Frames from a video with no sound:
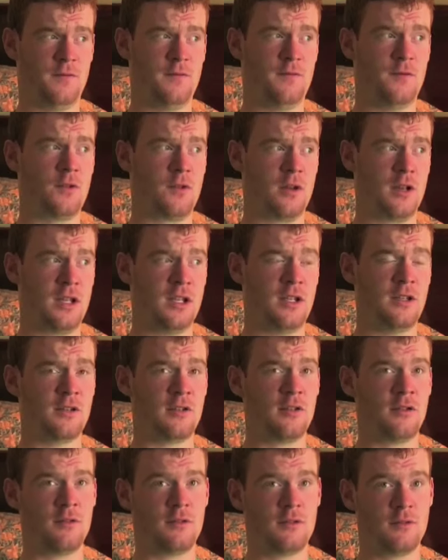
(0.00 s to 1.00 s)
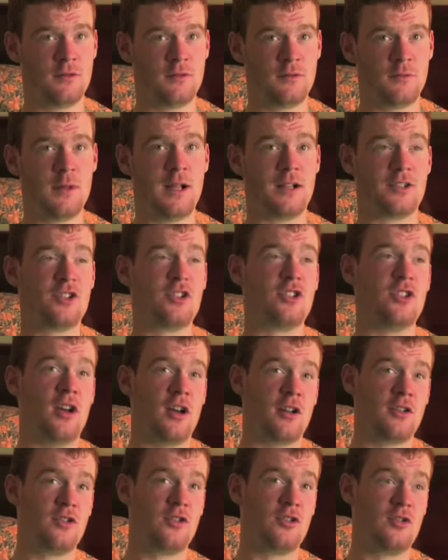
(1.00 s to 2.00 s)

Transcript: a fucking idiot. Well, she's not.